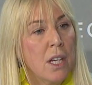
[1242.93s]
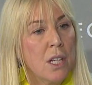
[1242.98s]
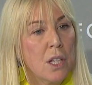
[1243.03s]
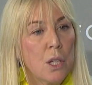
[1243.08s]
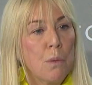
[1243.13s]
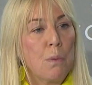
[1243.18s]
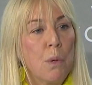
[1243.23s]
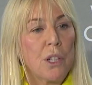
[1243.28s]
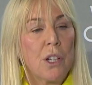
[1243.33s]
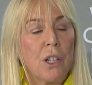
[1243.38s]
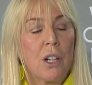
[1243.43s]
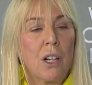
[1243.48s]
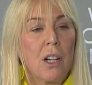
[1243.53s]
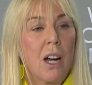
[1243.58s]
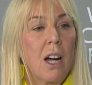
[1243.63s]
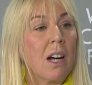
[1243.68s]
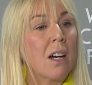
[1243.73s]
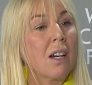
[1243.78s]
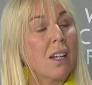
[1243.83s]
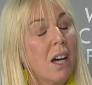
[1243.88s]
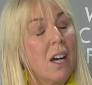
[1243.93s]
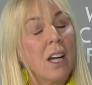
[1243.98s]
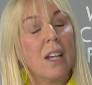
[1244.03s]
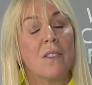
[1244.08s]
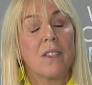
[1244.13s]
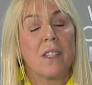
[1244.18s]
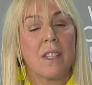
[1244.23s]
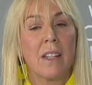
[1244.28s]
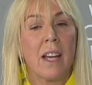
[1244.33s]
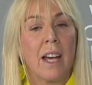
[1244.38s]
to put our
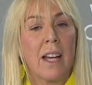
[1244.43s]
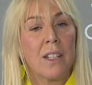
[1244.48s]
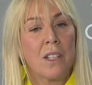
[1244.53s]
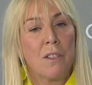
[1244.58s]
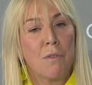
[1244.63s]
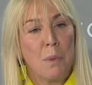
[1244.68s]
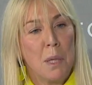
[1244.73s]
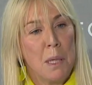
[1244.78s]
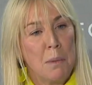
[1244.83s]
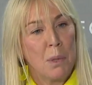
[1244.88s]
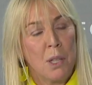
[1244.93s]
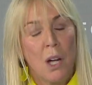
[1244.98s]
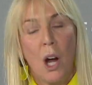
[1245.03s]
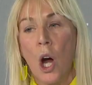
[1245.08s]
lives in the hand of people.